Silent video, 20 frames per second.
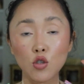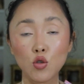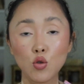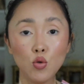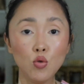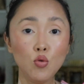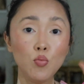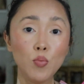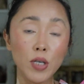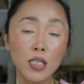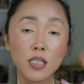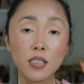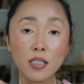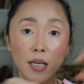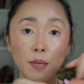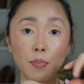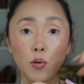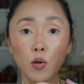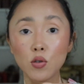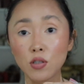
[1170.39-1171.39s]
2 big
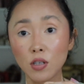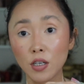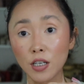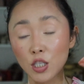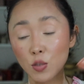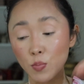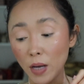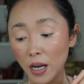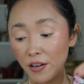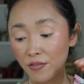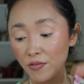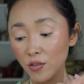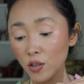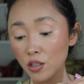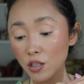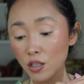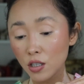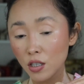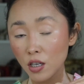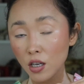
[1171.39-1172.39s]
staples on his back
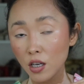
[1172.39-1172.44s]
foot,